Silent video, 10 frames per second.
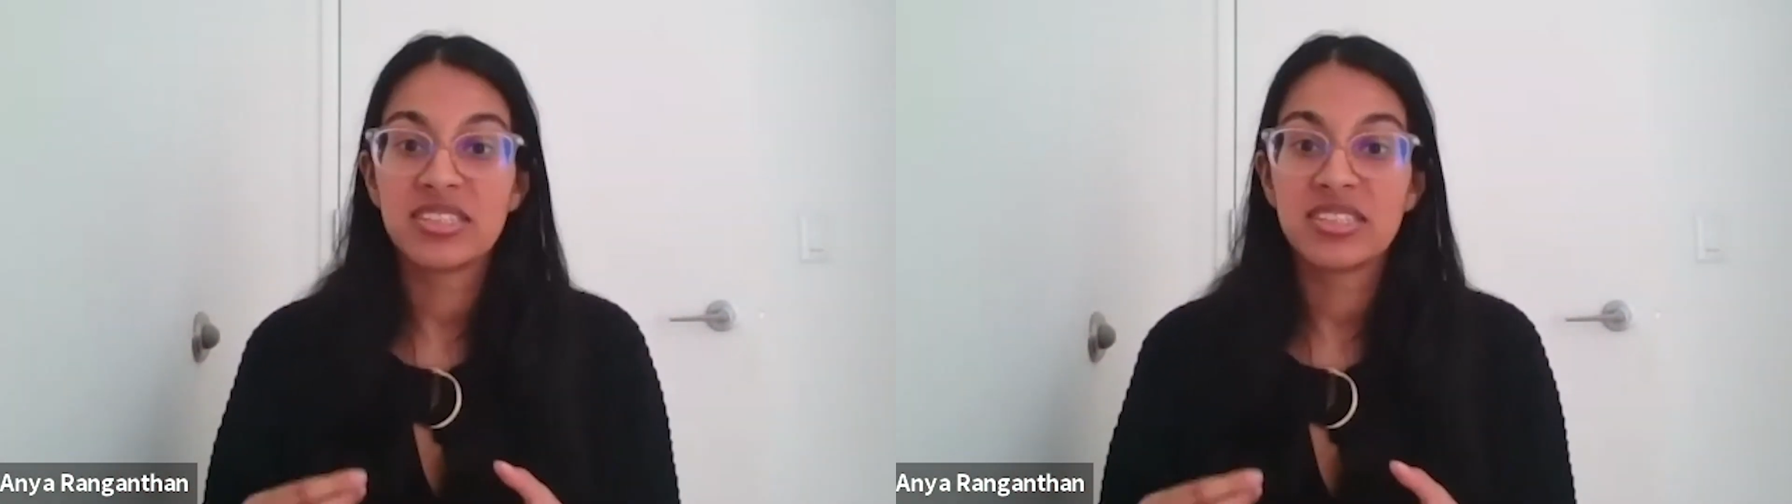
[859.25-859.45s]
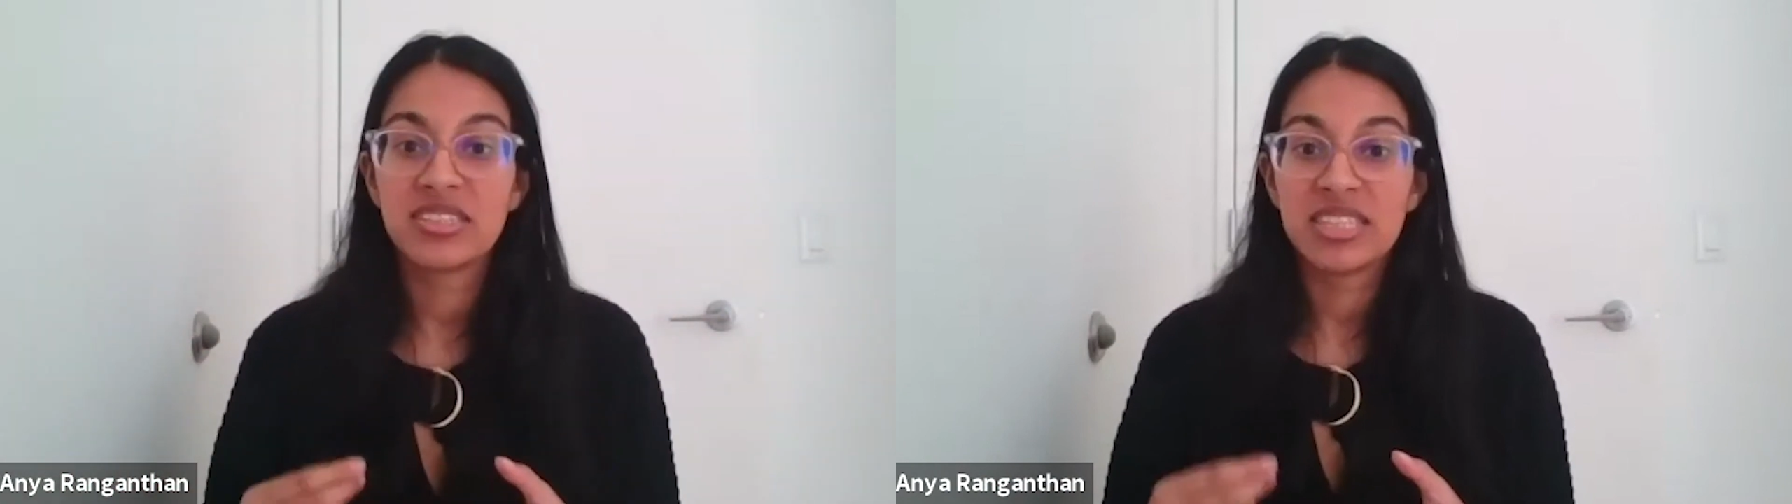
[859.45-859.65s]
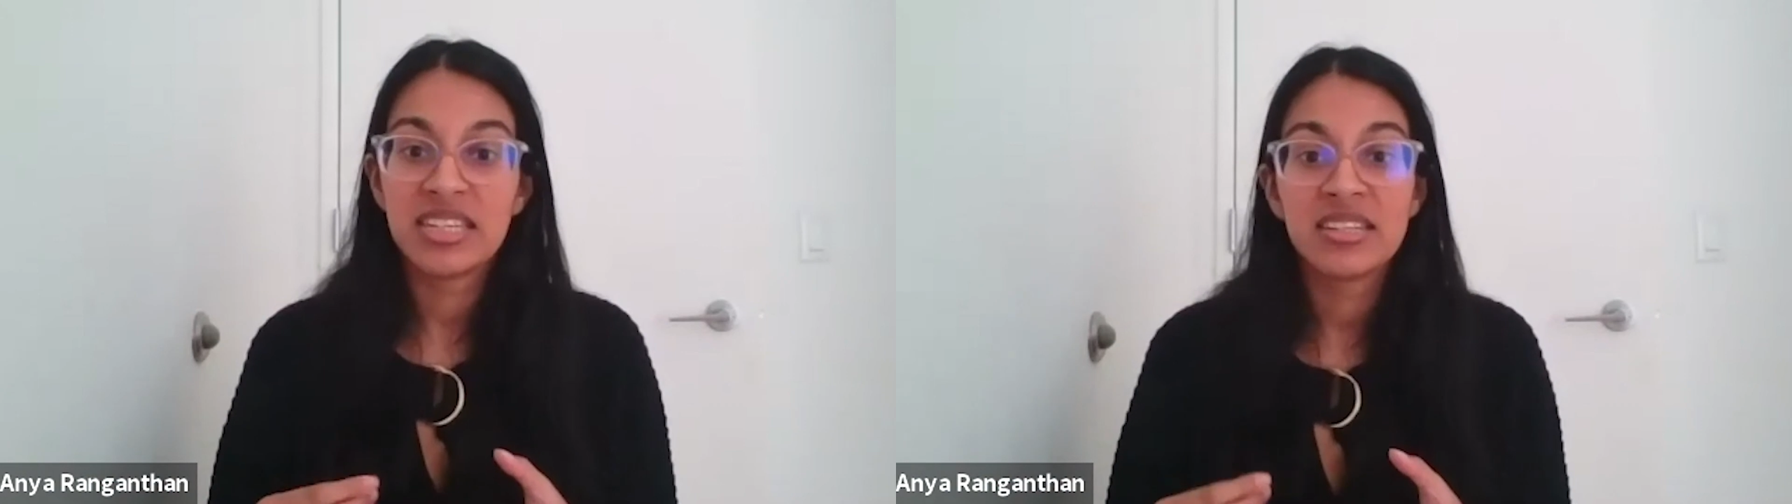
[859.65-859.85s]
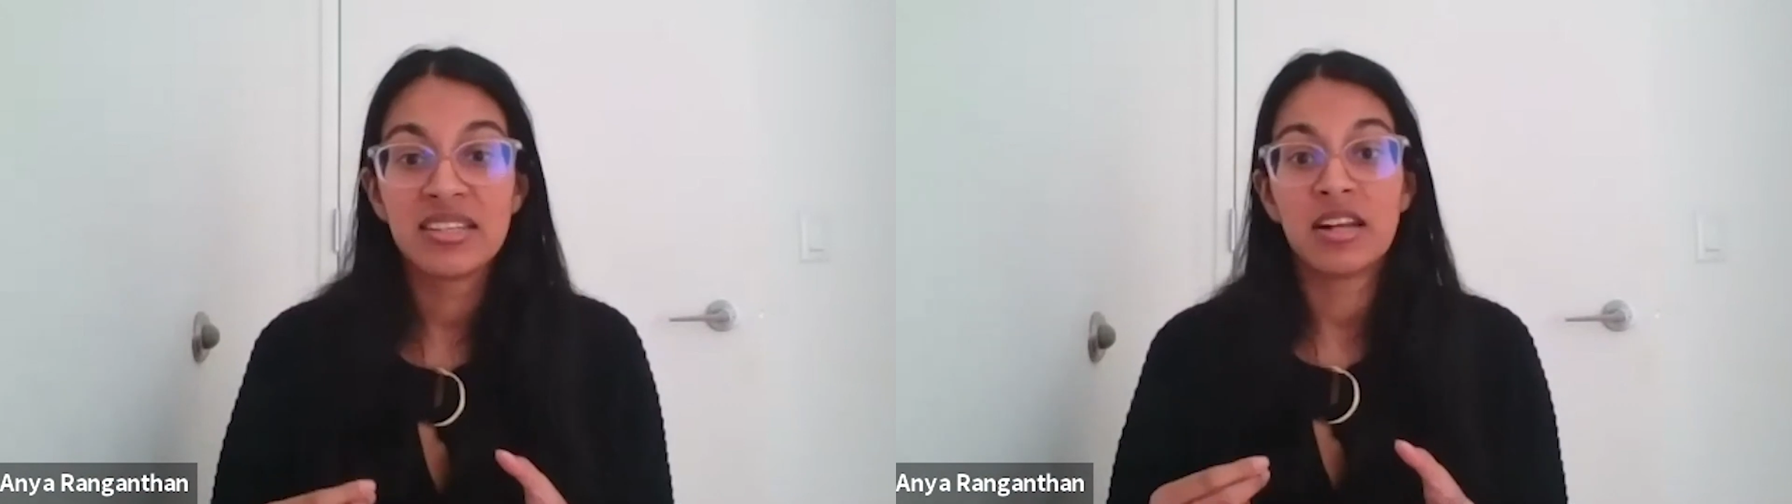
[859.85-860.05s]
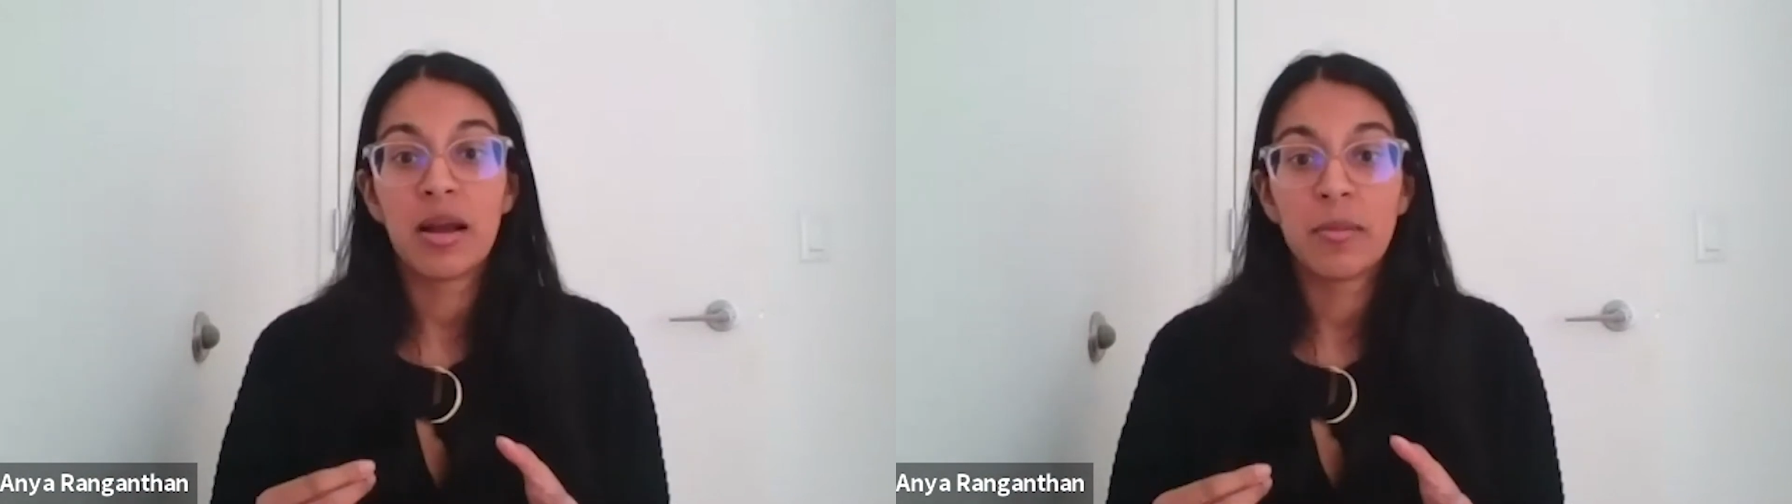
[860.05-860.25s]
to see it
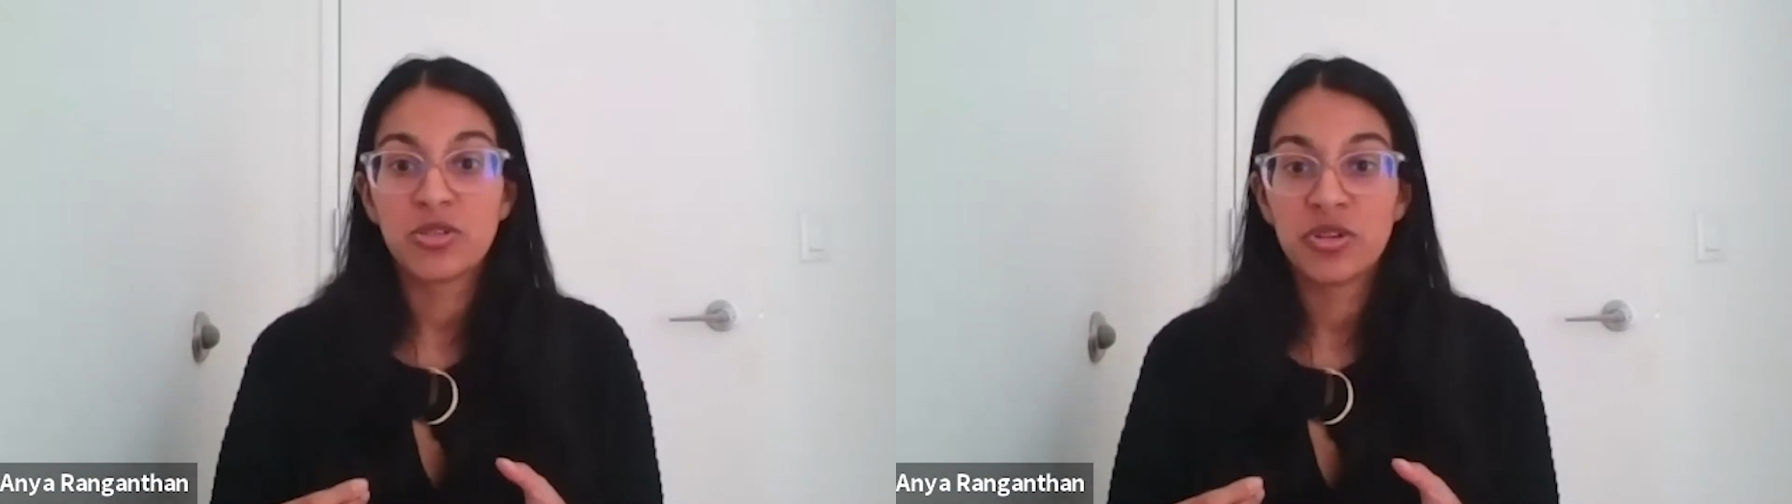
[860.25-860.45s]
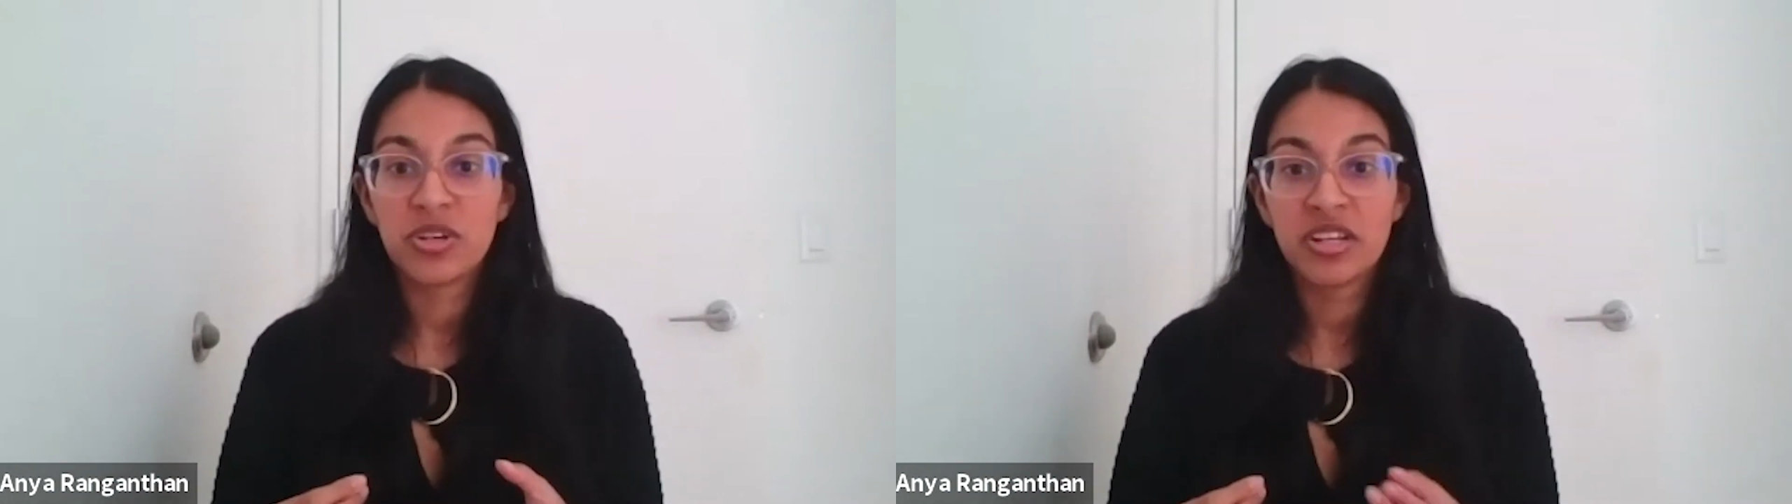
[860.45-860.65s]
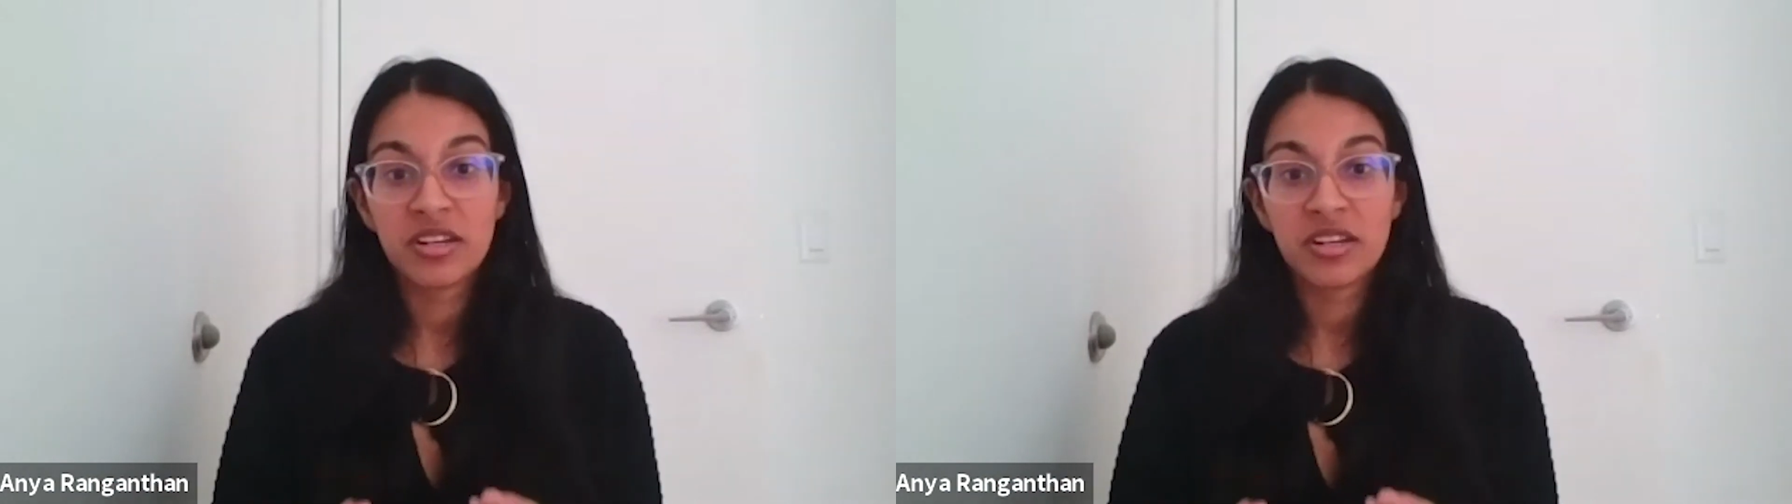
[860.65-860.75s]
as an opportunity